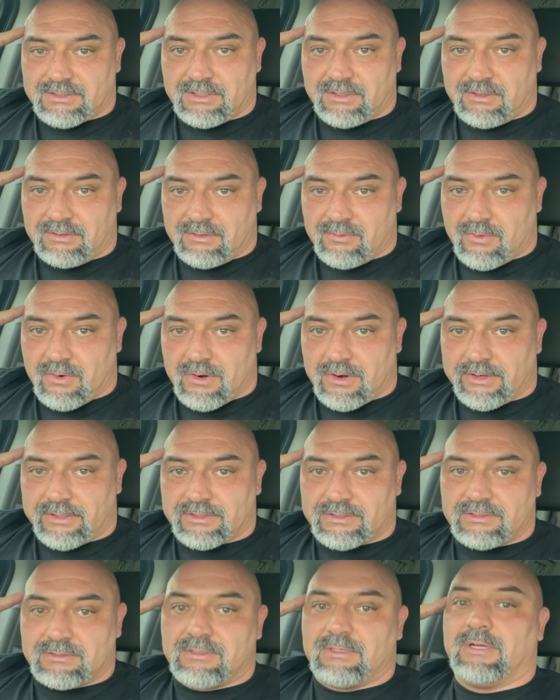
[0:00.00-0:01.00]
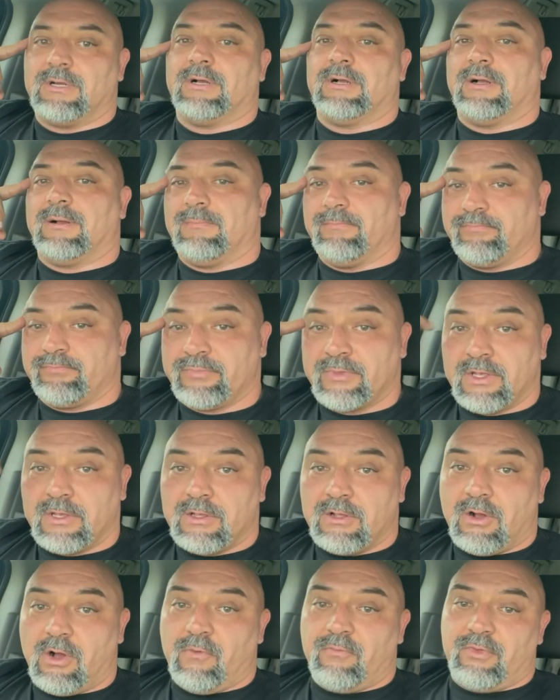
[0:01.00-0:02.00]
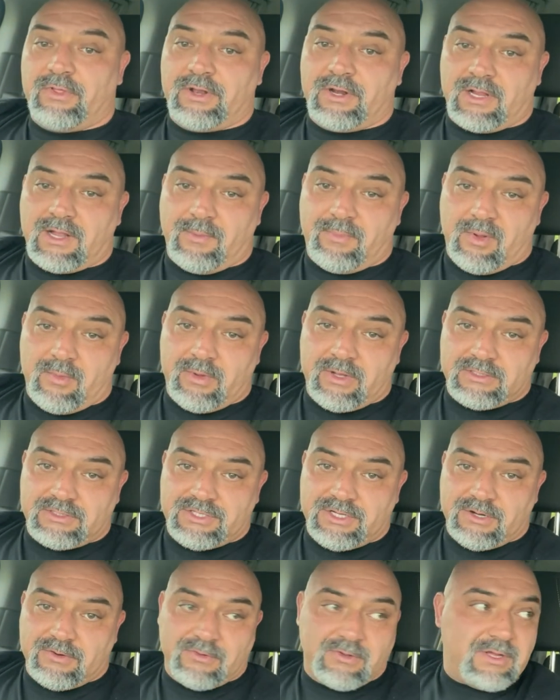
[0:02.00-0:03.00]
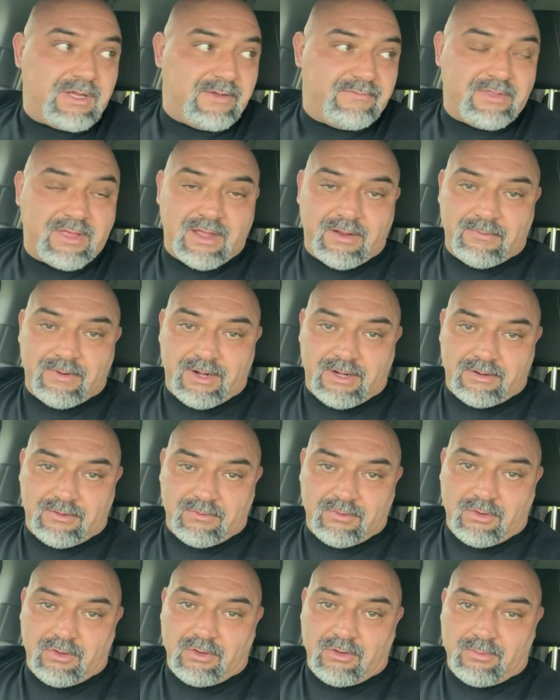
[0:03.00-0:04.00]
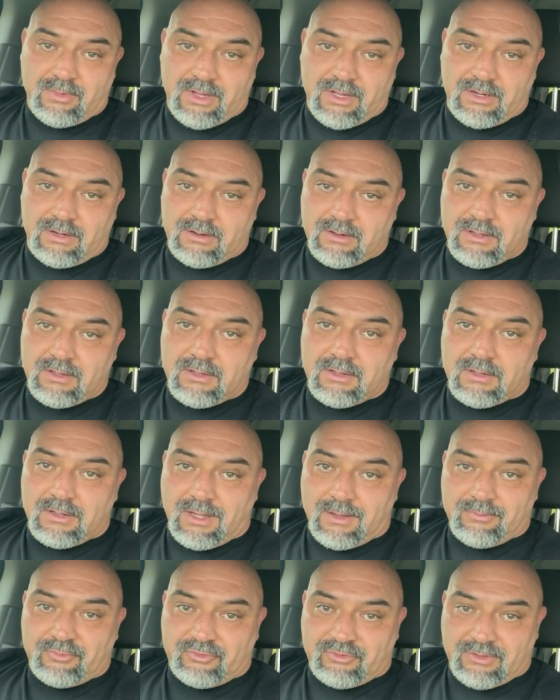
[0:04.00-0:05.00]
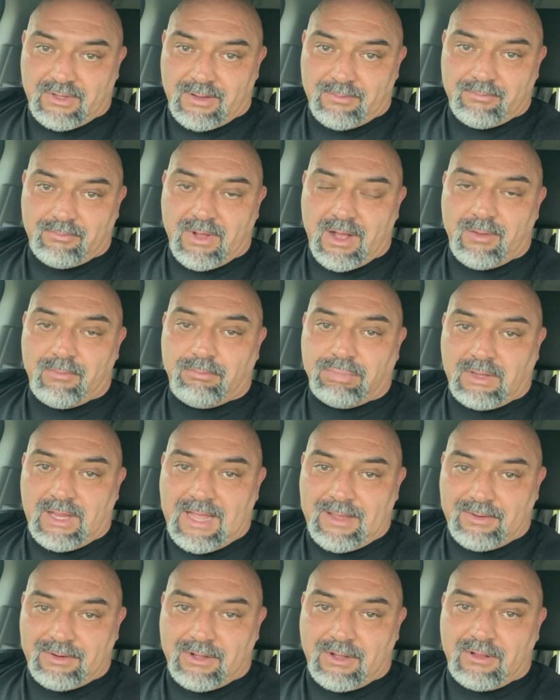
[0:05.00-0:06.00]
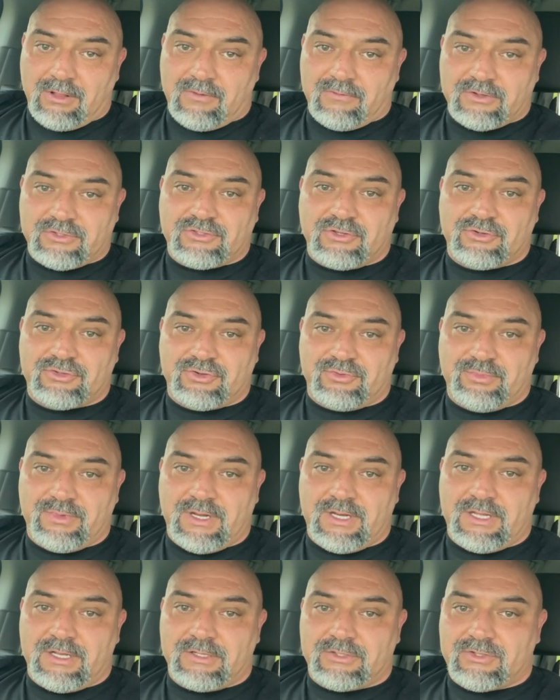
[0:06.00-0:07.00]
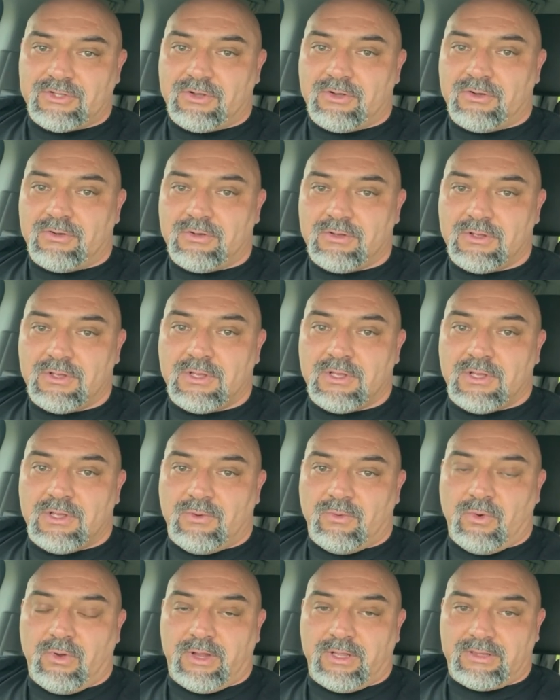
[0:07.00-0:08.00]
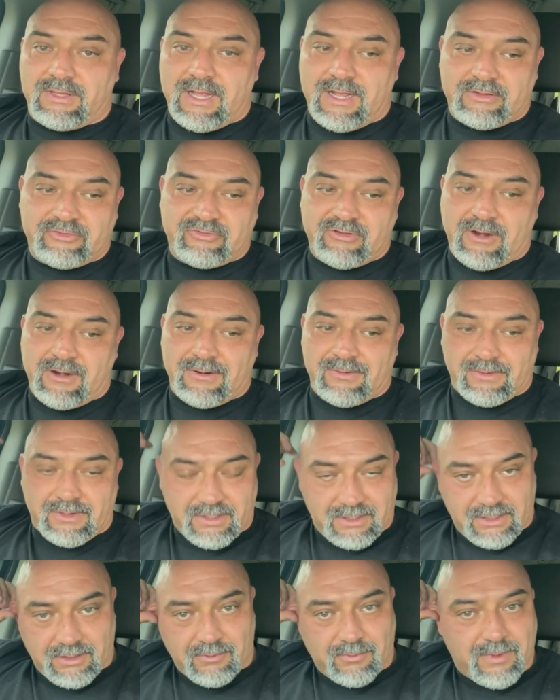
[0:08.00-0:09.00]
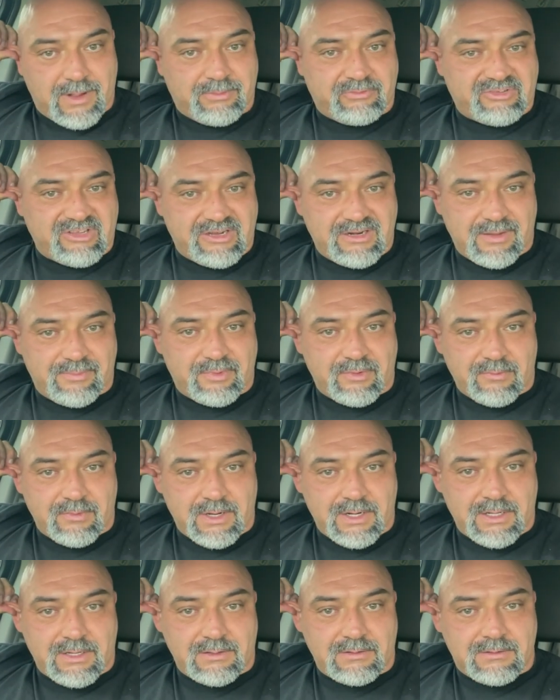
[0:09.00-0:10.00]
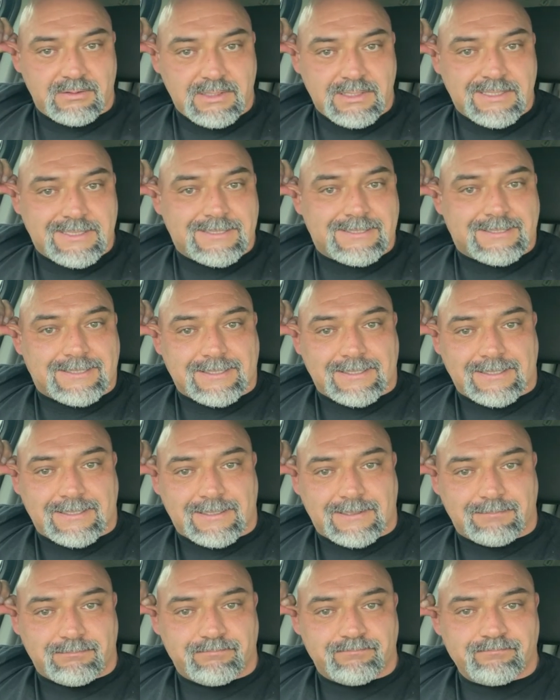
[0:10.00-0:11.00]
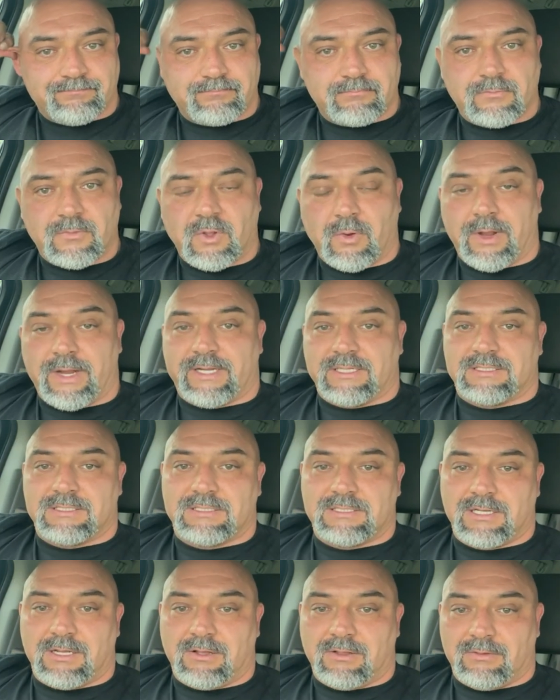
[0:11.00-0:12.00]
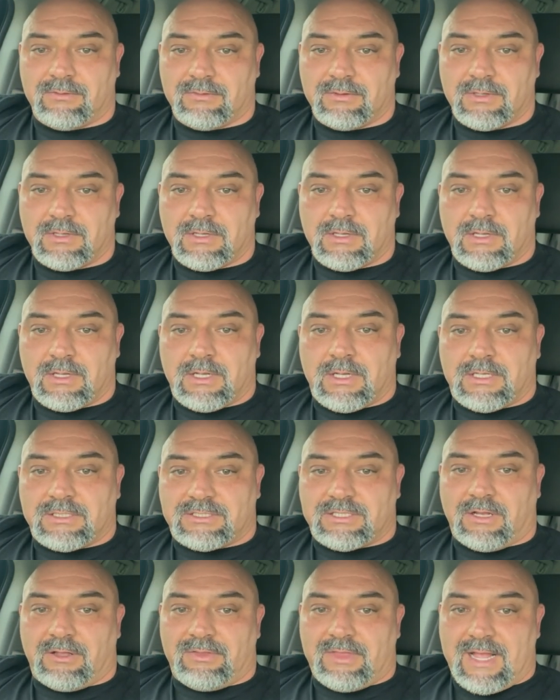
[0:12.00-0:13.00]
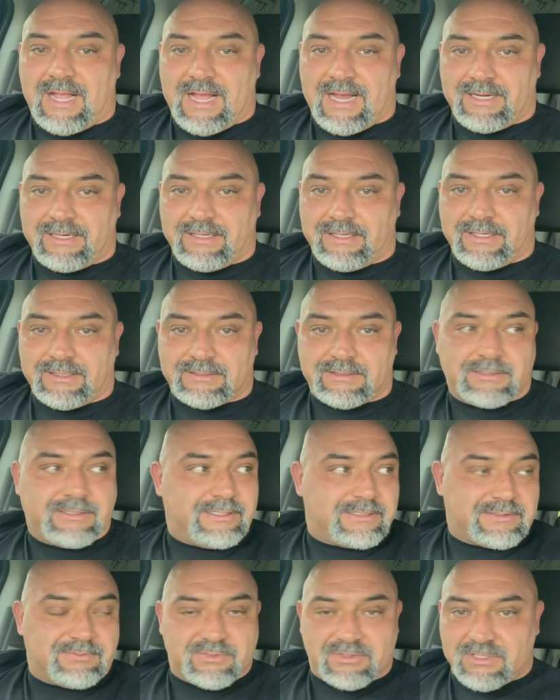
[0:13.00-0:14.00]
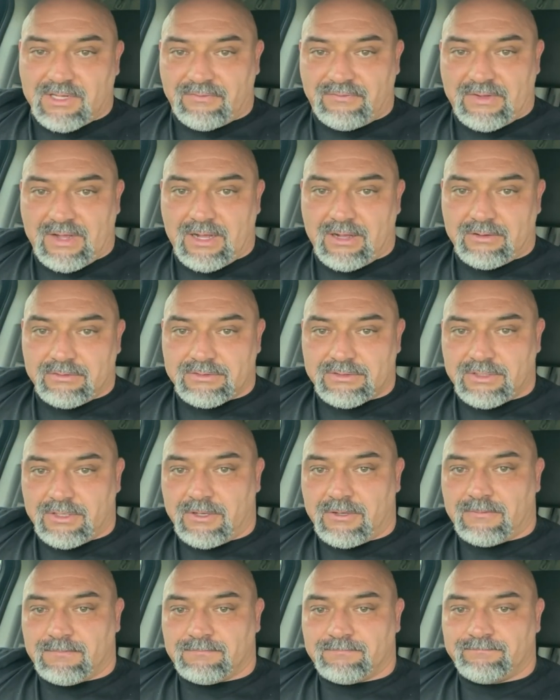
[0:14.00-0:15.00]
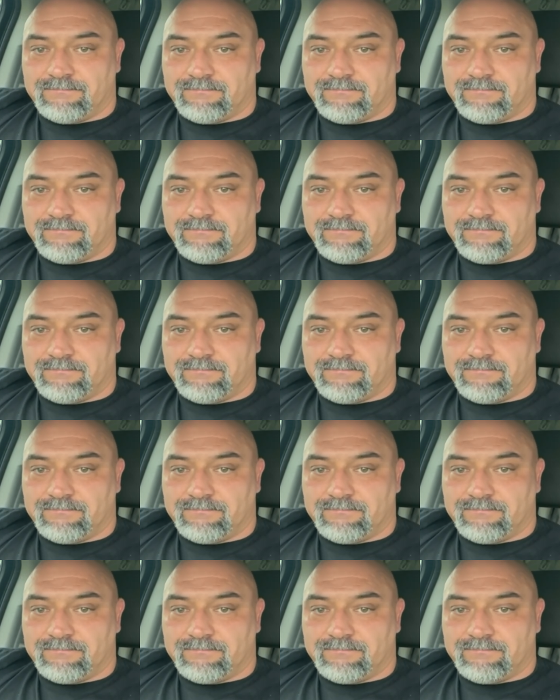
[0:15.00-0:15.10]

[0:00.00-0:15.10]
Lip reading: still in the works. Hopefully in a couple months here we'll have that ready to roll, but I'll blab it all over social media, so we'll get that started. We're gonna get a website up and running, where I can sell that and get some stuff out. So